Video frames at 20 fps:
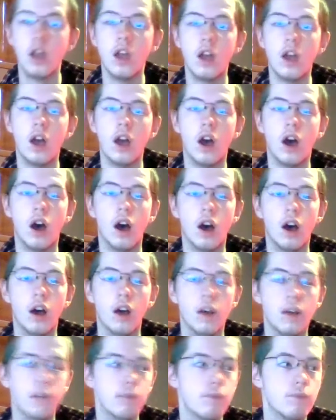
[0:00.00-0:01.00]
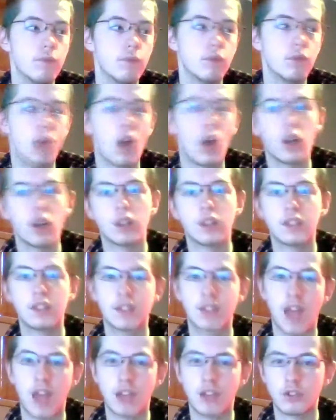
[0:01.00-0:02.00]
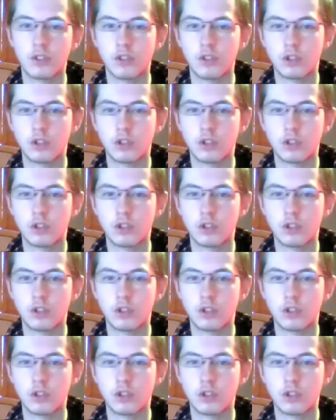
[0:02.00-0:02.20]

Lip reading: Not exactly